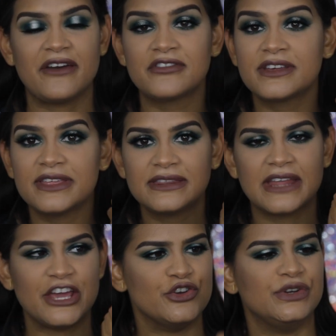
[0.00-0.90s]
everything
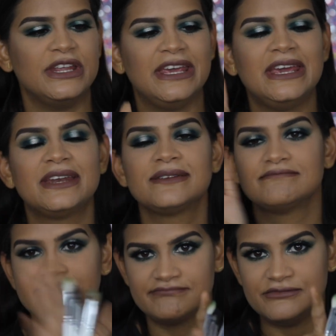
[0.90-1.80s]
that you need
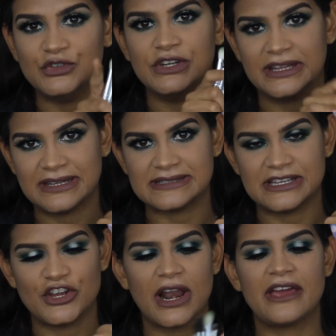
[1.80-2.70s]
this
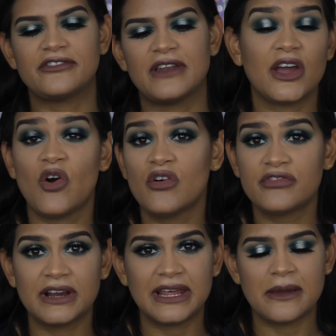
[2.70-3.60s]
in your life. They all
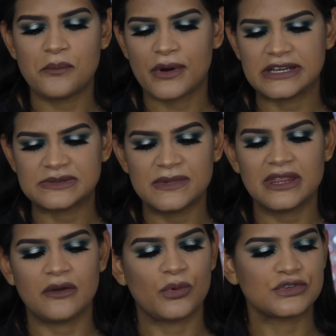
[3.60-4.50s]
really impressed me.
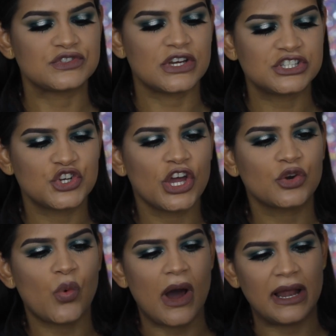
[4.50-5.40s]
They were such
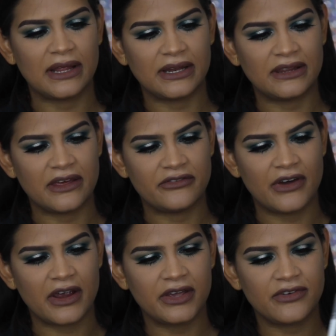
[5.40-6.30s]
good quality. They're
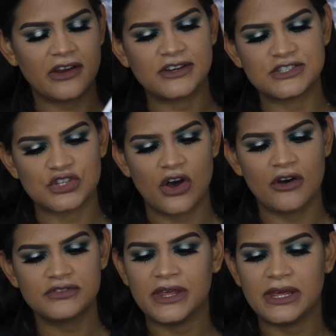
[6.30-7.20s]
very, very soft.